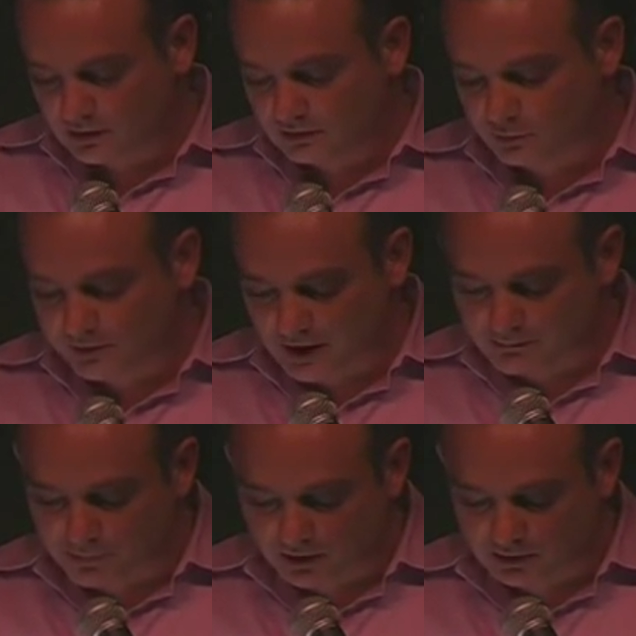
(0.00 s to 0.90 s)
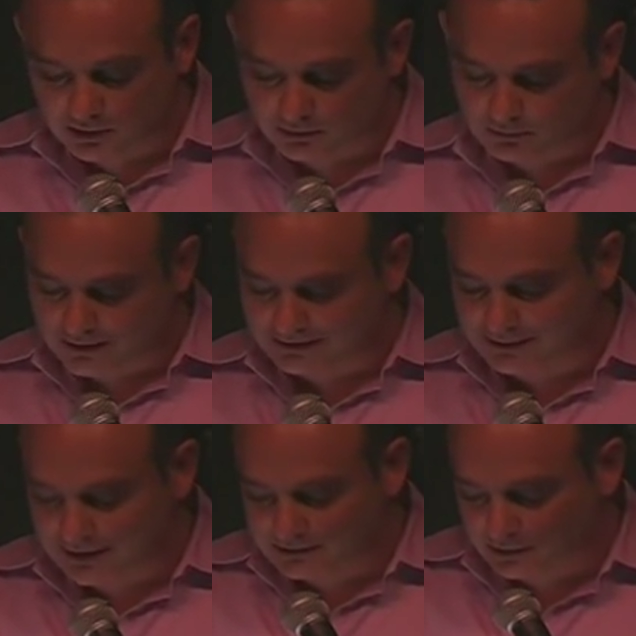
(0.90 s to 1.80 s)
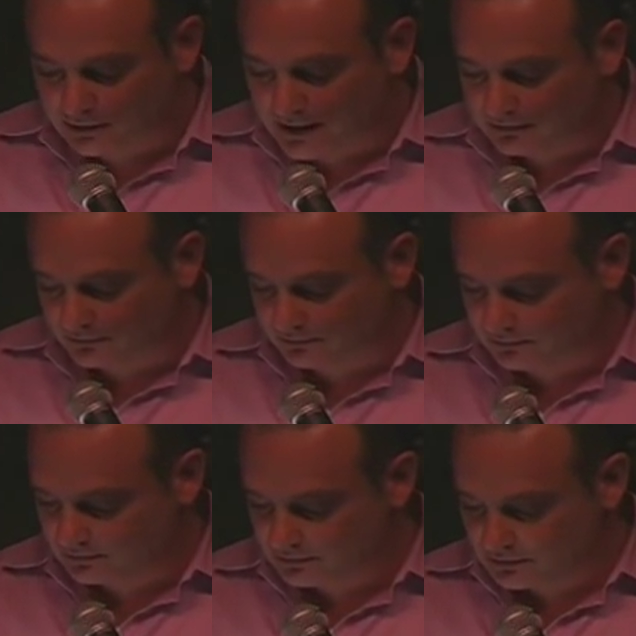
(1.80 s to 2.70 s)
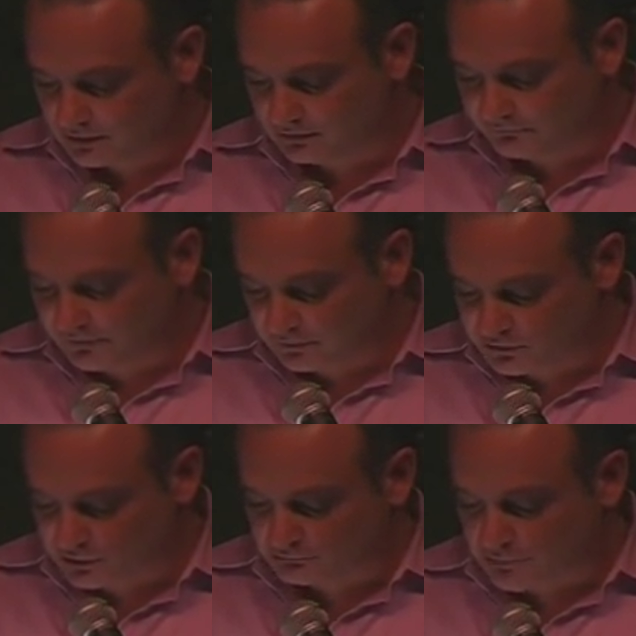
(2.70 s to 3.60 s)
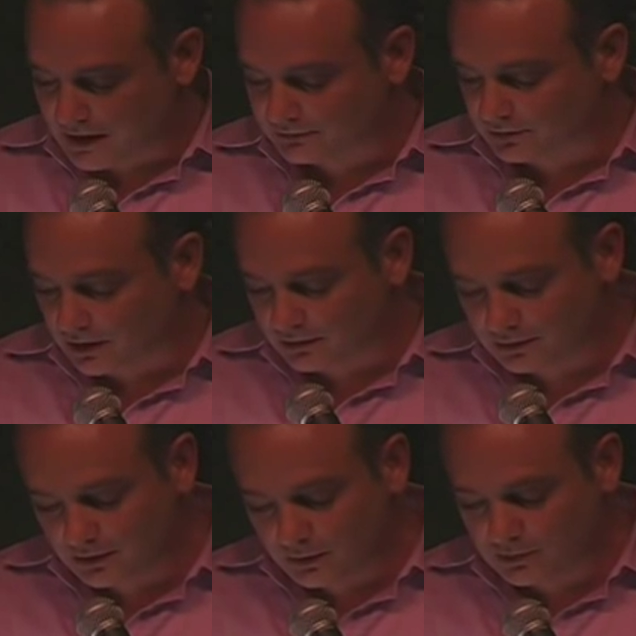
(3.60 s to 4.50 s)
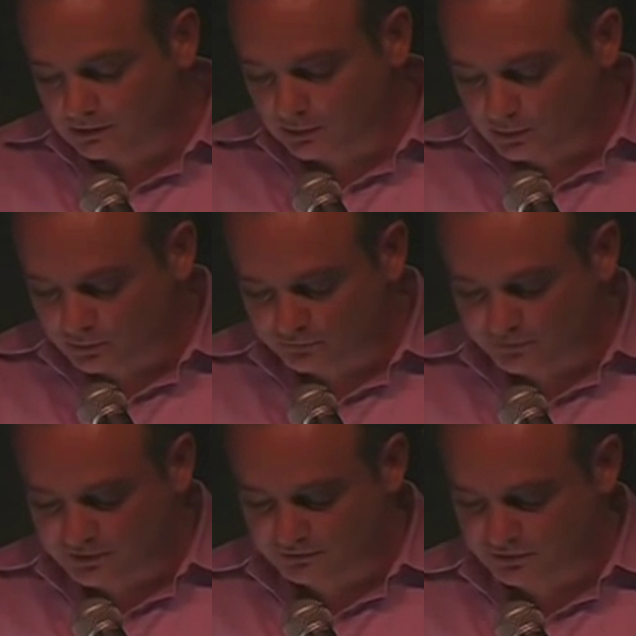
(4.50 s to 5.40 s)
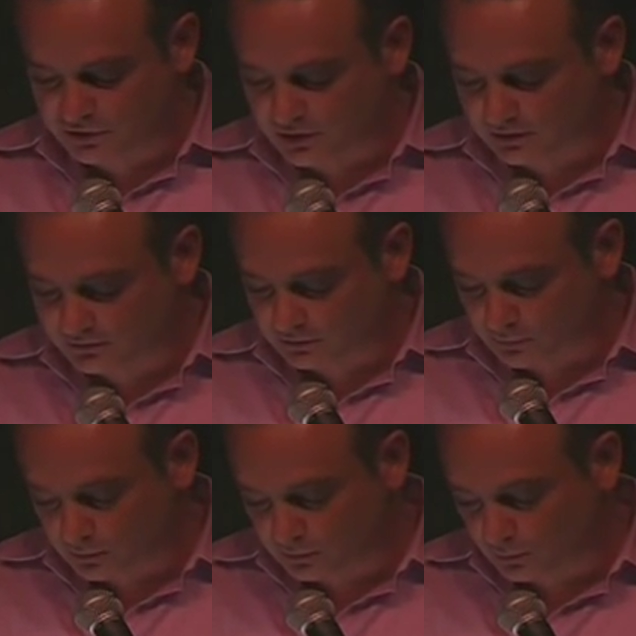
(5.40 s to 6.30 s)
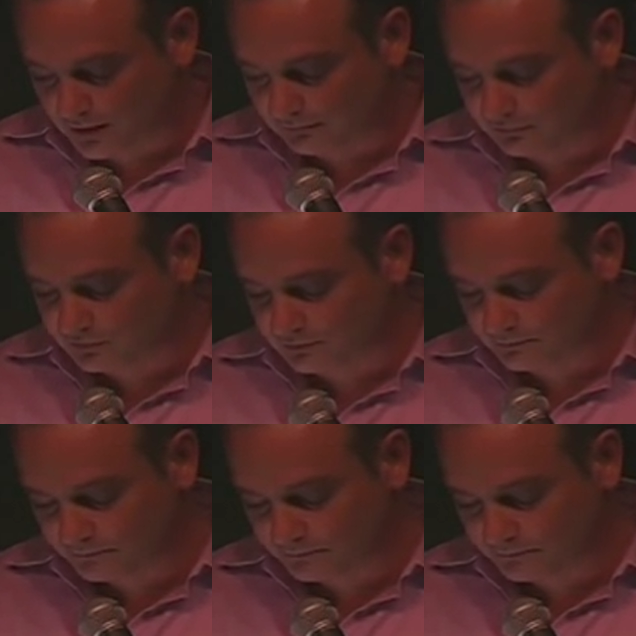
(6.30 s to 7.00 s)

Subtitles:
So we got a bungalow at the end of Long Island in a village called Montauk, where the locals fished for sharks and rode the waves.